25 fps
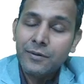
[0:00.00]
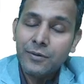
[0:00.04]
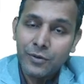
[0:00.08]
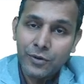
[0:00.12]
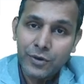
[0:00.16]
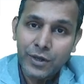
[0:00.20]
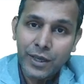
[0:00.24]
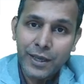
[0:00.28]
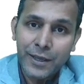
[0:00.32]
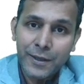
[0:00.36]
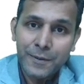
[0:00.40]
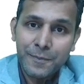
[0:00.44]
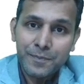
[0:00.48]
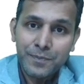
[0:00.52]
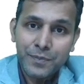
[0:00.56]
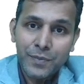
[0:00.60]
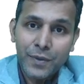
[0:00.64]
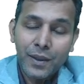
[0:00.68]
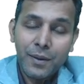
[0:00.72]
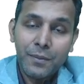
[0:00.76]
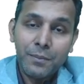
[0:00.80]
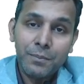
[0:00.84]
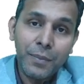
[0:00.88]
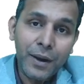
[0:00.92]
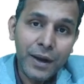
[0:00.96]
okay,
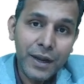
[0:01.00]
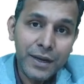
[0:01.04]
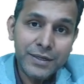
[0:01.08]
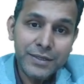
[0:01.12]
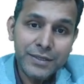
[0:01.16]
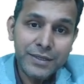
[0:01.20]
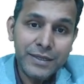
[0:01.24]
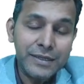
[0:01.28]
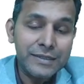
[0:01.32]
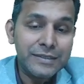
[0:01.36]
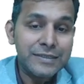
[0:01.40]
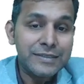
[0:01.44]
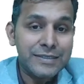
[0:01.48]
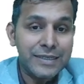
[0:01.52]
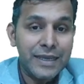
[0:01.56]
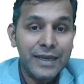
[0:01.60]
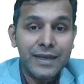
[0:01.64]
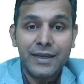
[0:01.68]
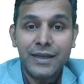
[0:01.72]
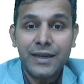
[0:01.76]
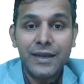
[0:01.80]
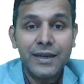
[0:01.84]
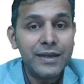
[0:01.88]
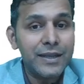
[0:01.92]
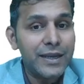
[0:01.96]
but in
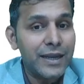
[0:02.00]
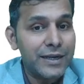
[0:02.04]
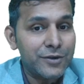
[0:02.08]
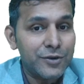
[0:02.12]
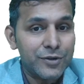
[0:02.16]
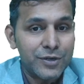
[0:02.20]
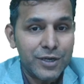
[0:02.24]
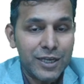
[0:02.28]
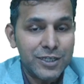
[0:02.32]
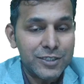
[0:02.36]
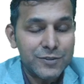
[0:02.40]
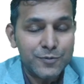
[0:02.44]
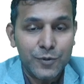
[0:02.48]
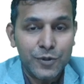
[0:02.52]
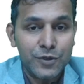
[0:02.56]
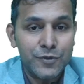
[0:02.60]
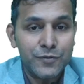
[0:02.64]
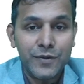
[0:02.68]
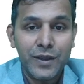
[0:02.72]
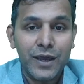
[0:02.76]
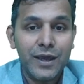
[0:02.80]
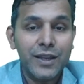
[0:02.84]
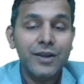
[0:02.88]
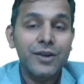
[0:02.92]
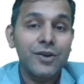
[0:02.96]
secondary active transport
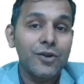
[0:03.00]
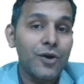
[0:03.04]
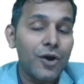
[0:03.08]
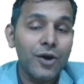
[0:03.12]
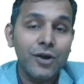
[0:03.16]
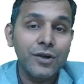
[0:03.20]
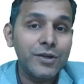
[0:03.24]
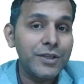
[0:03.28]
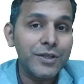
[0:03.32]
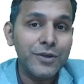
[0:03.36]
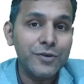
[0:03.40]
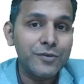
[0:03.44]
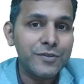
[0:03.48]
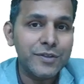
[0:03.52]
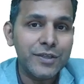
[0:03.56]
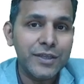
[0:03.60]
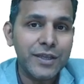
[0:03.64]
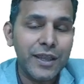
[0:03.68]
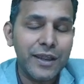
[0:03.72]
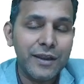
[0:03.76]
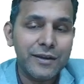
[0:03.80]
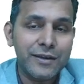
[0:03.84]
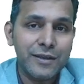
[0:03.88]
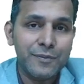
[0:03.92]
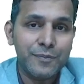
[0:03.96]
we are not using
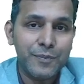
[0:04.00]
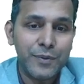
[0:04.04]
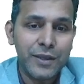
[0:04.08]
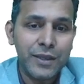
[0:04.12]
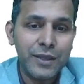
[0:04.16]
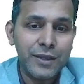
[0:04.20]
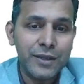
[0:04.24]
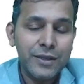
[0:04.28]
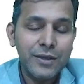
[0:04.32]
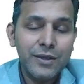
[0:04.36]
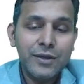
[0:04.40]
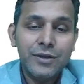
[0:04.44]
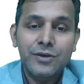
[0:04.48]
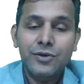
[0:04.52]
ATP